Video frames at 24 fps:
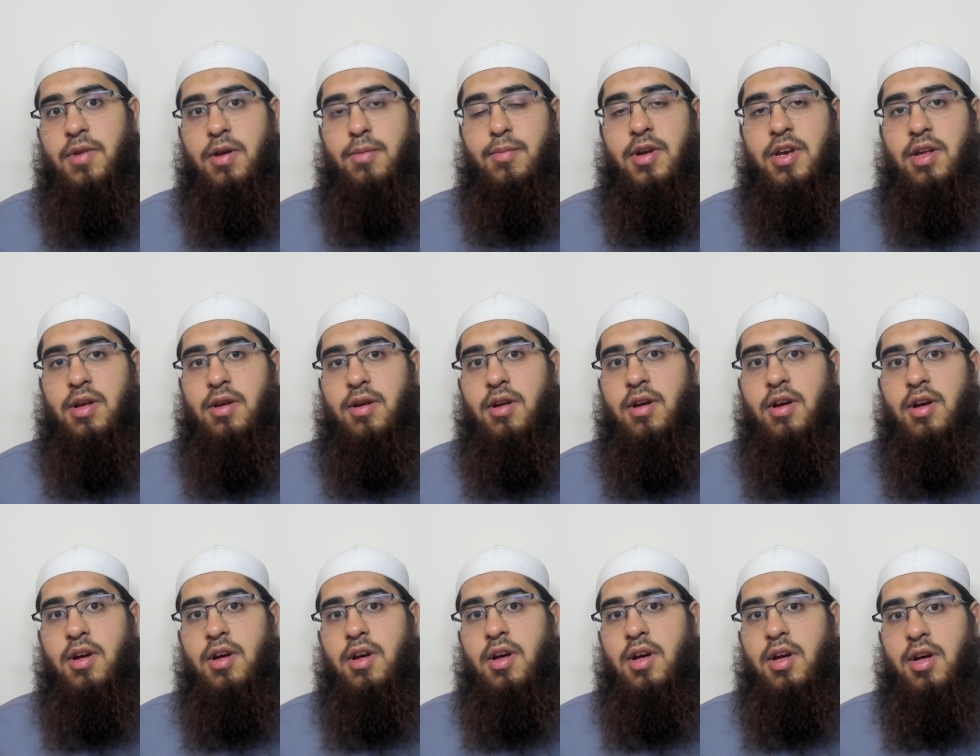In many
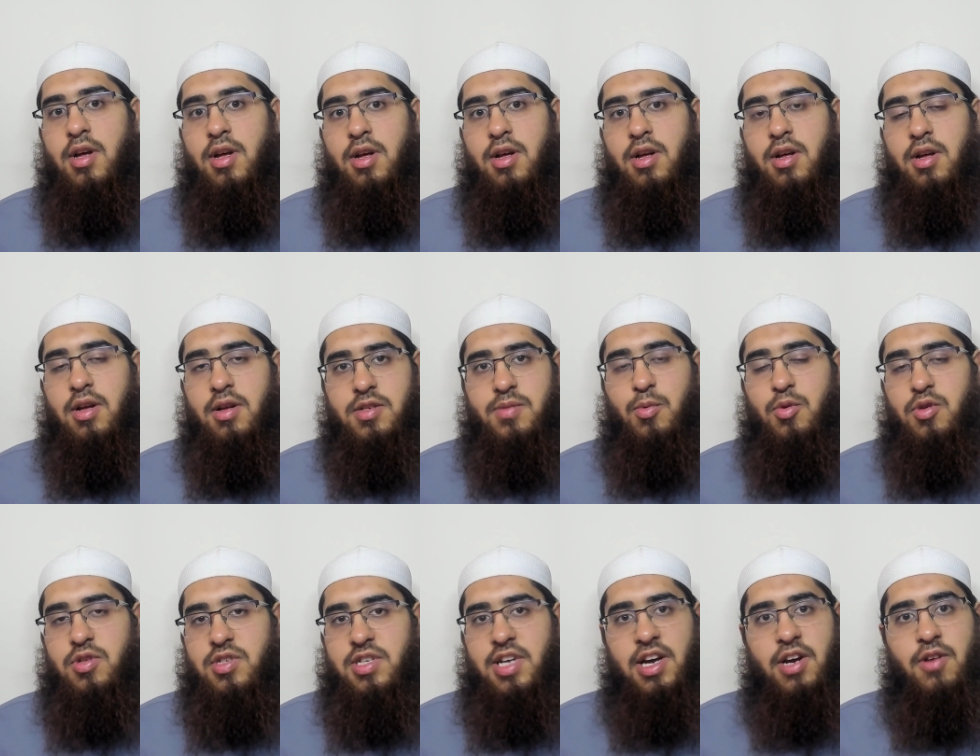
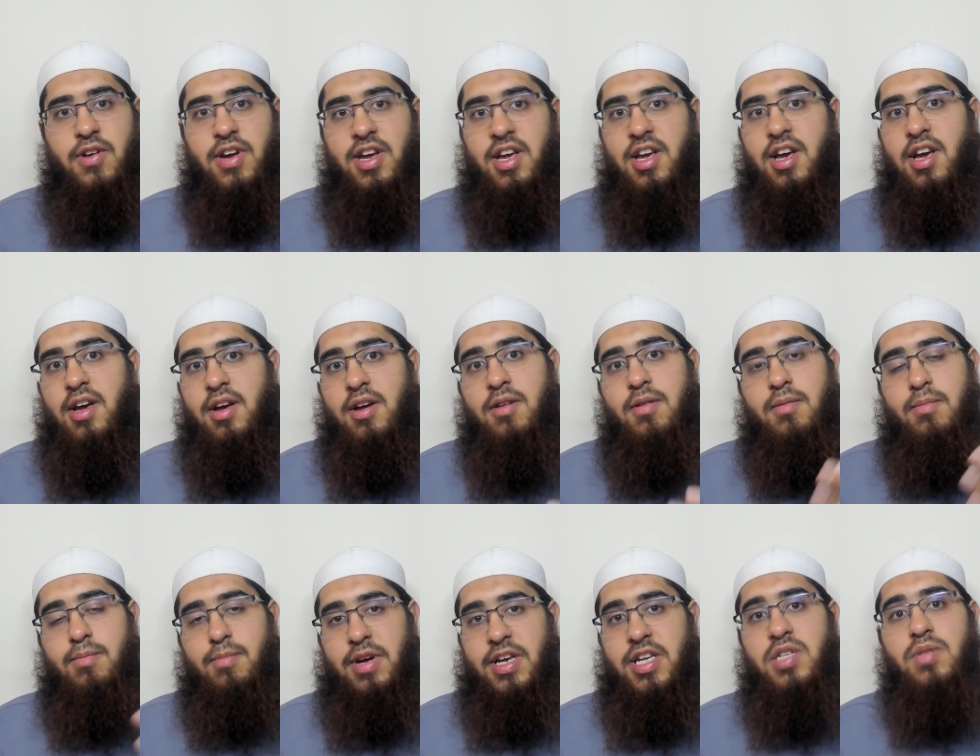sports like cricket,
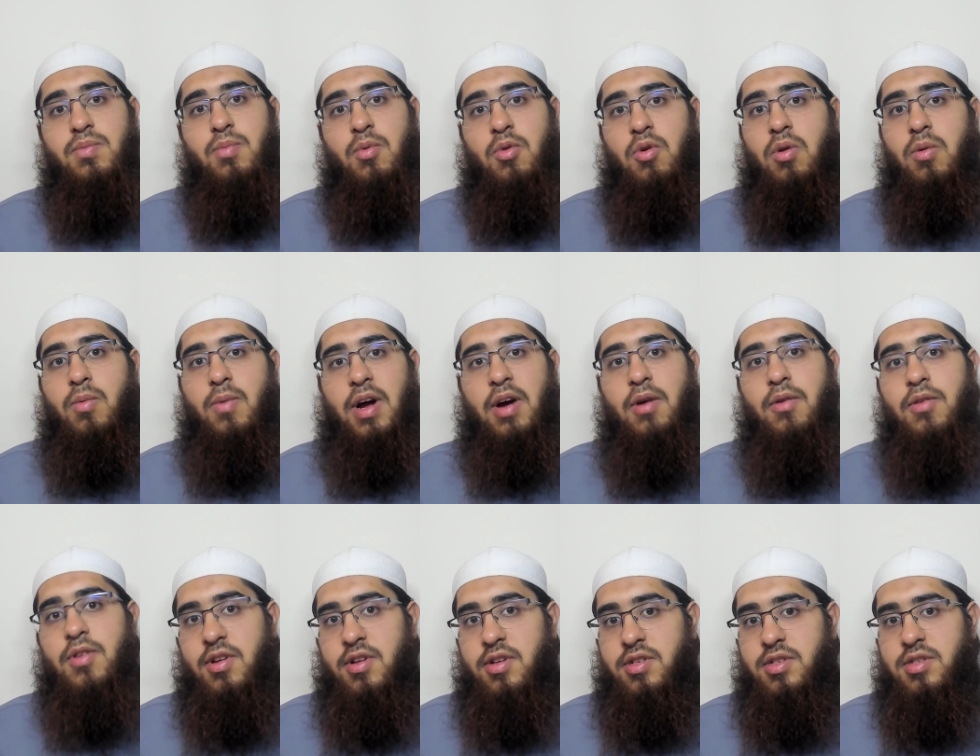baseball,
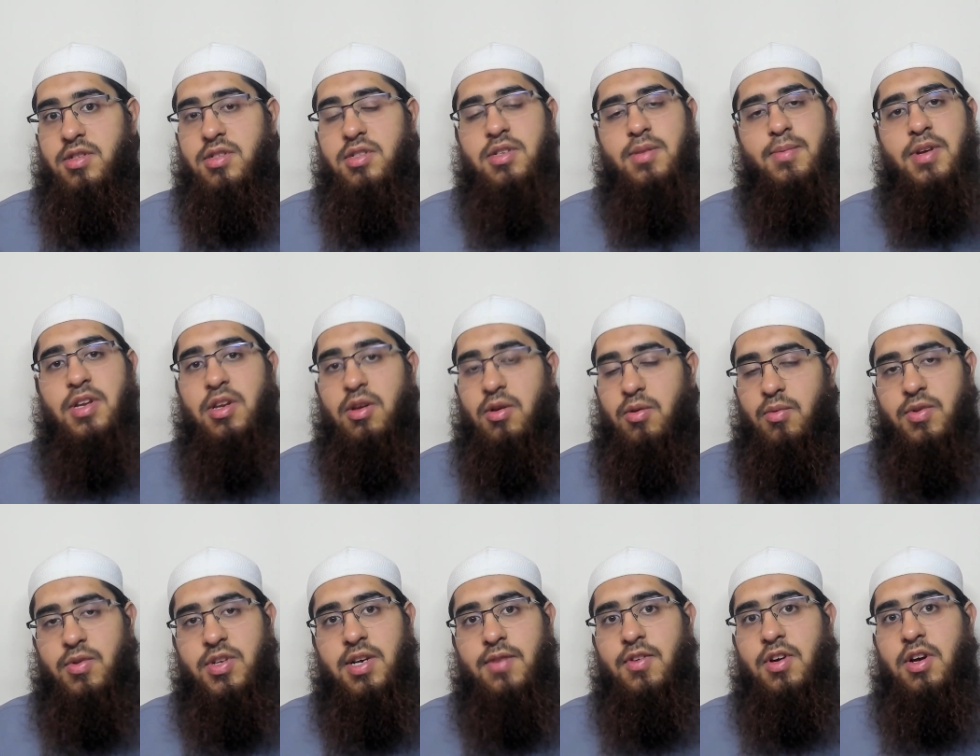rounders, depending on
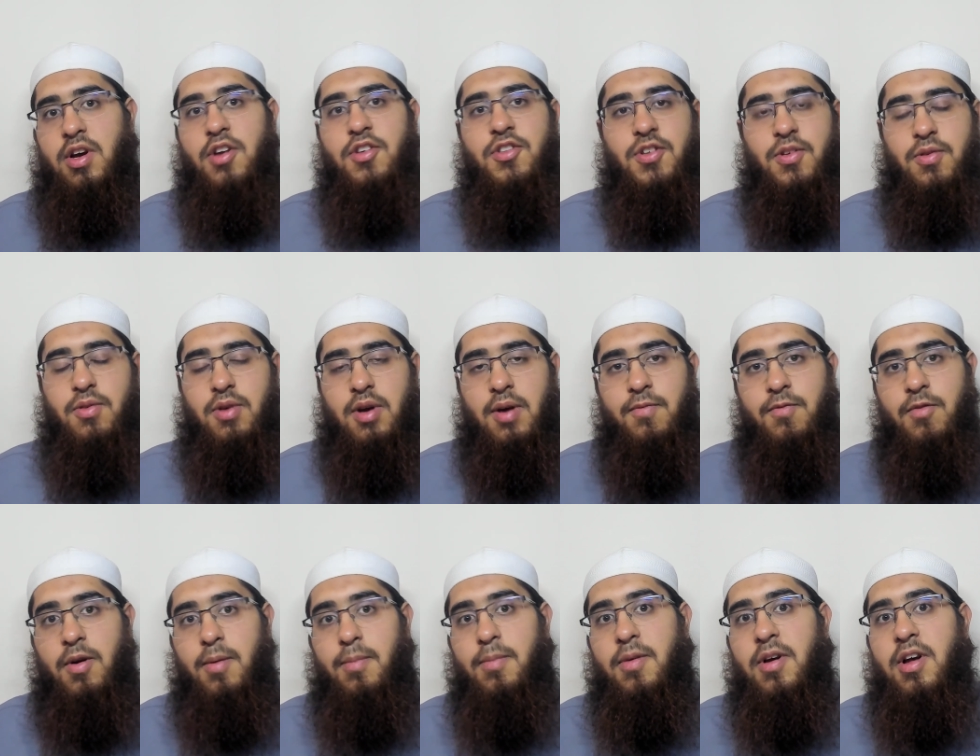whichever country you come
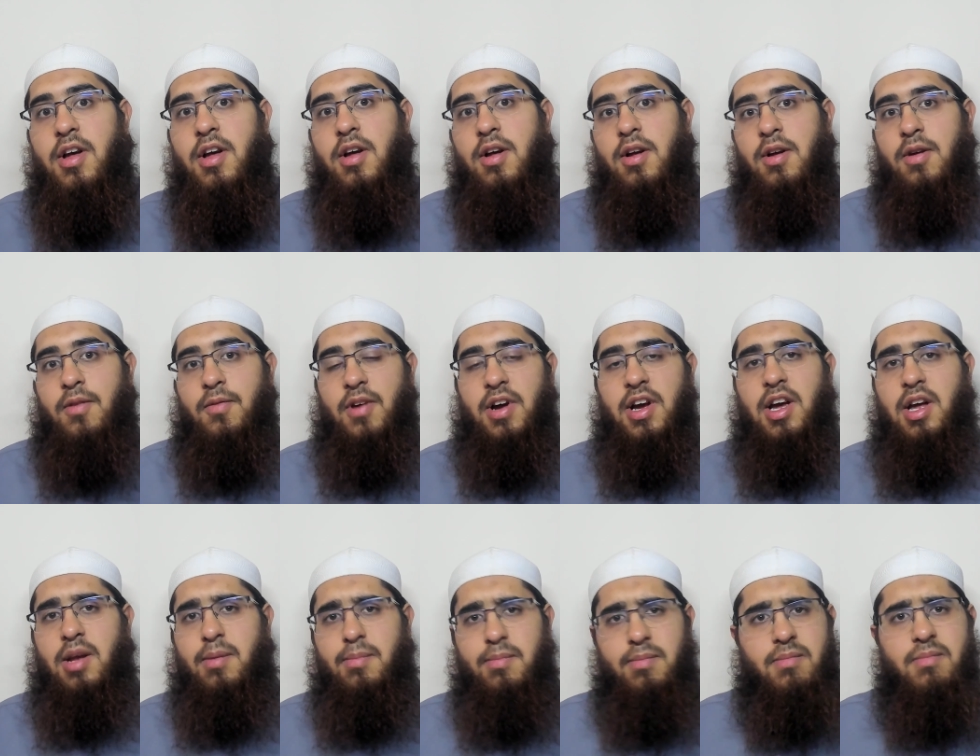from, right?
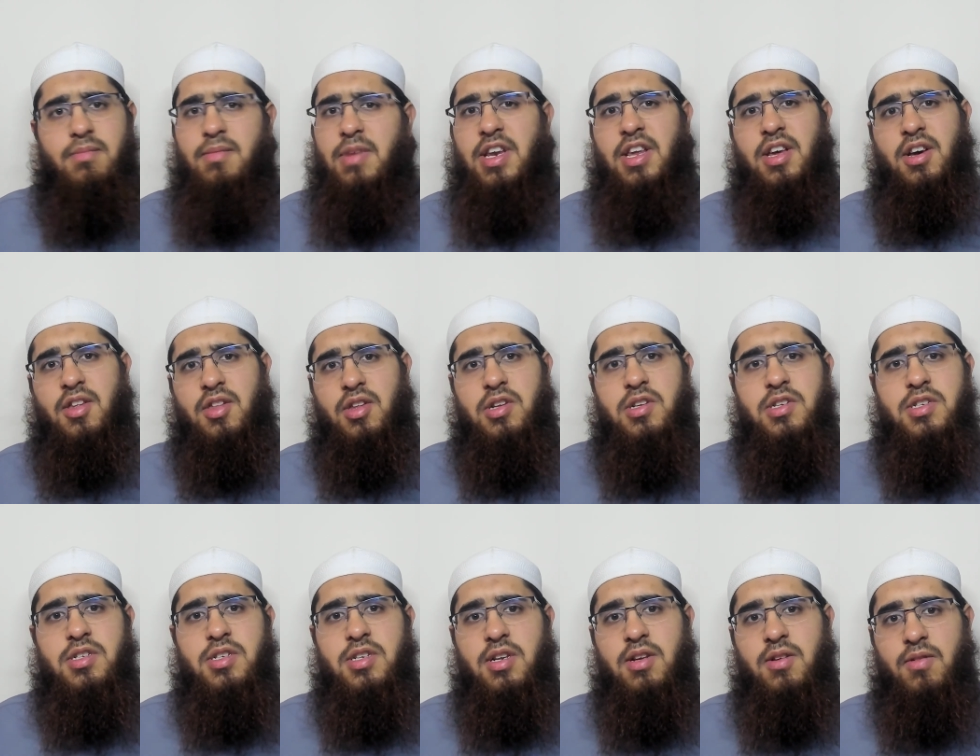And many
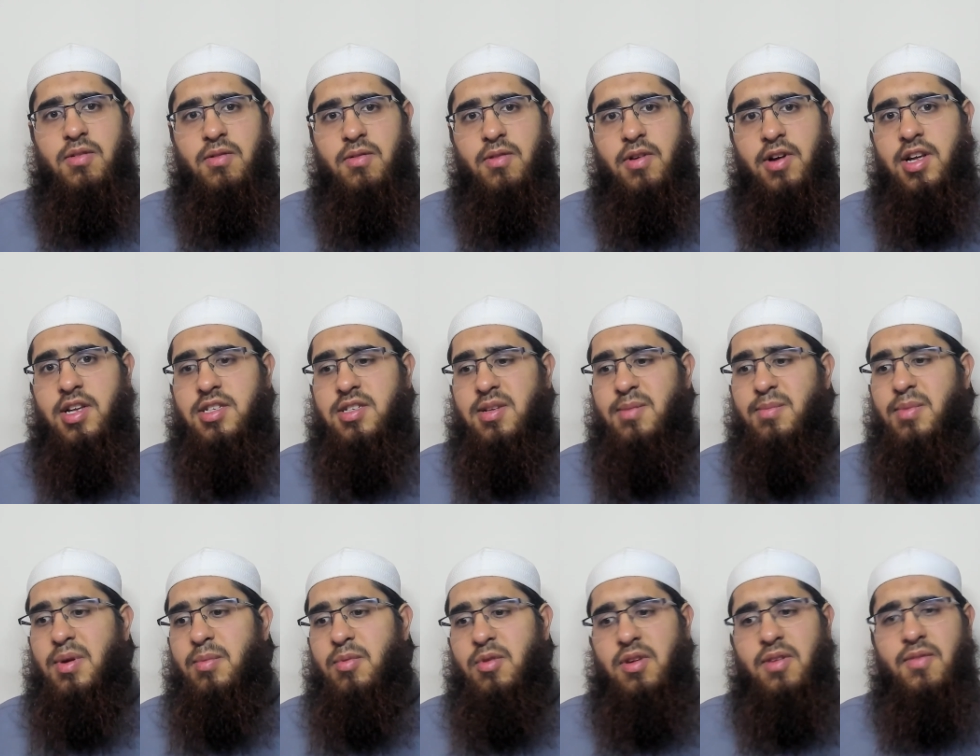others, right? Some
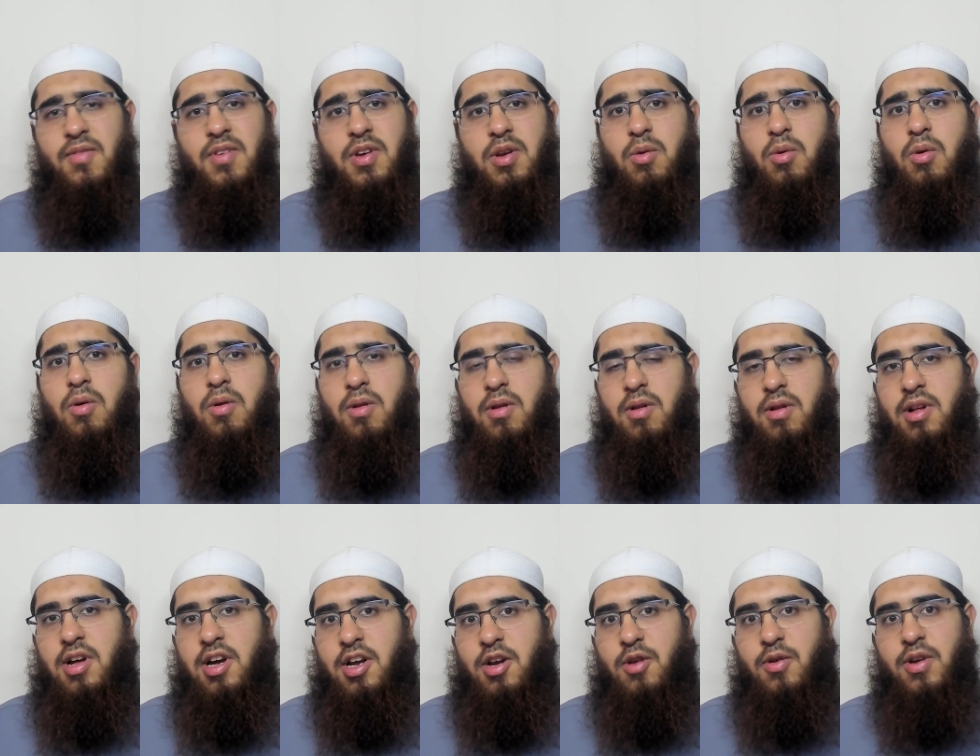people even
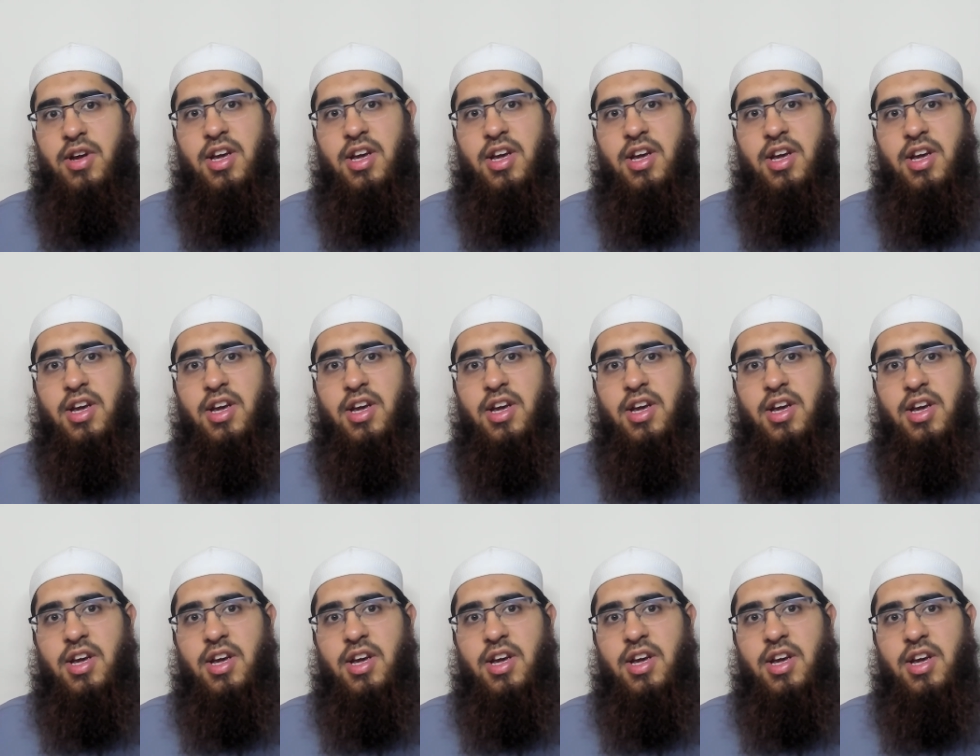call a